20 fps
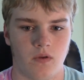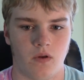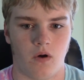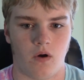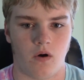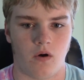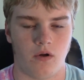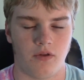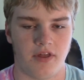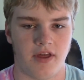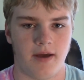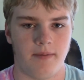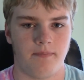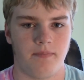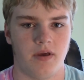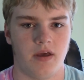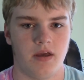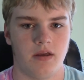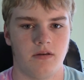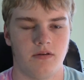all that
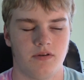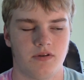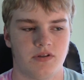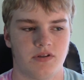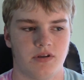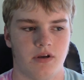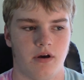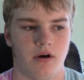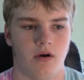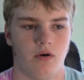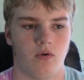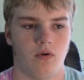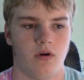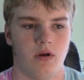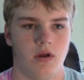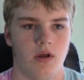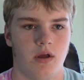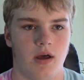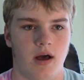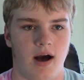big, so
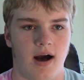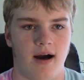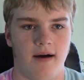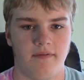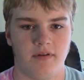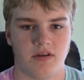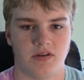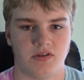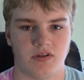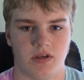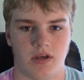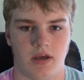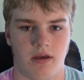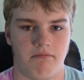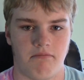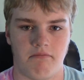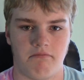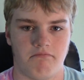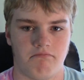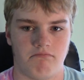obviously